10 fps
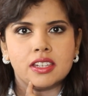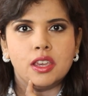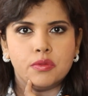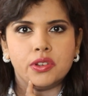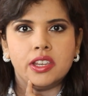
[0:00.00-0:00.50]

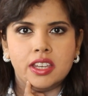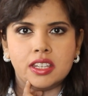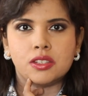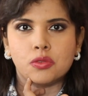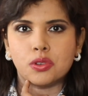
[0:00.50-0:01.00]
Hopefully it
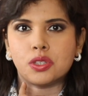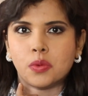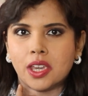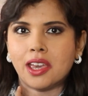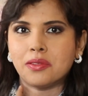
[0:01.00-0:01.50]
is on its
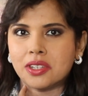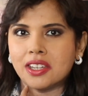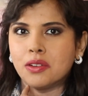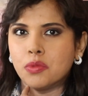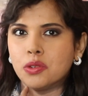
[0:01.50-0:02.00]
way out
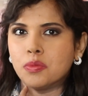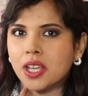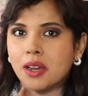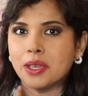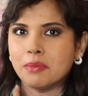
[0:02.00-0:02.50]
and won't be
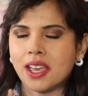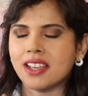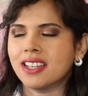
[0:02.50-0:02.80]
coming back.